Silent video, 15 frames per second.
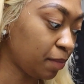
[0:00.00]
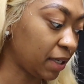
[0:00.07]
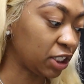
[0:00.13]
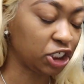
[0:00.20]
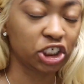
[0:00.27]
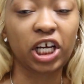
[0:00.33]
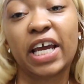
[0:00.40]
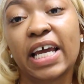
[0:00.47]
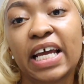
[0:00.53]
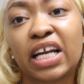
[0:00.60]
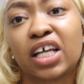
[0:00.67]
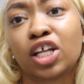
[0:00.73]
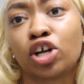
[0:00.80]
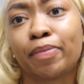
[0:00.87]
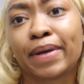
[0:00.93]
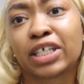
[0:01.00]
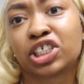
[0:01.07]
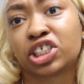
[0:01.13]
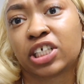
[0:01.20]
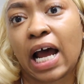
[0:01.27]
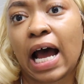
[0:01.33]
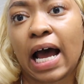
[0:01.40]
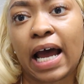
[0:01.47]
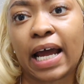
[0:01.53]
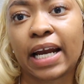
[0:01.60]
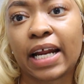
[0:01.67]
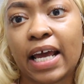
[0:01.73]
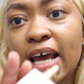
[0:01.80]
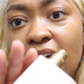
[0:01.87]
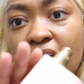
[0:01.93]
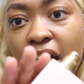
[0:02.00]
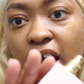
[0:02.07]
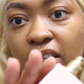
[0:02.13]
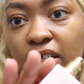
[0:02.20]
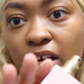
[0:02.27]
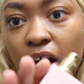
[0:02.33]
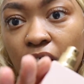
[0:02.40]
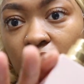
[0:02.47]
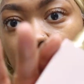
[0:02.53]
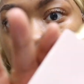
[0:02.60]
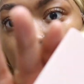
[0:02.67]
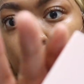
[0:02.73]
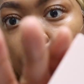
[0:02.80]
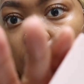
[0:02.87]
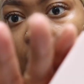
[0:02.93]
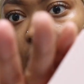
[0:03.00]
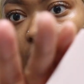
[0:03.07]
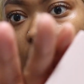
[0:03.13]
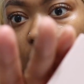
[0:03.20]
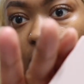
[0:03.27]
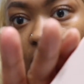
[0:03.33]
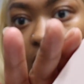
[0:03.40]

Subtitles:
bit of sheen, a little bit of shine. And then I also put on